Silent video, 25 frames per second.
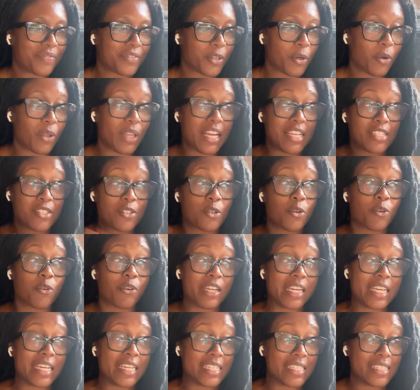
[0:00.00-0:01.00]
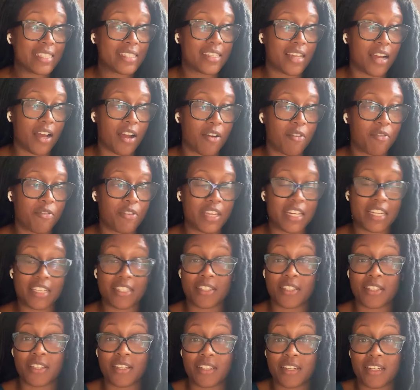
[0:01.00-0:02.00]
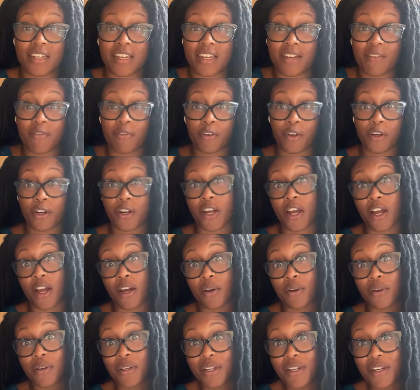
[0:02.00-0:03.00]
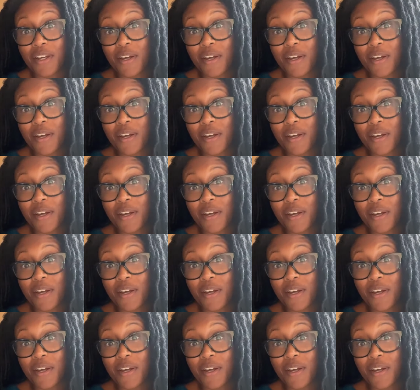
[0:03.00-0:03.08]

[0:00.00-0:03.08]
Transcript: or last degrees of Venus in, in Virgo,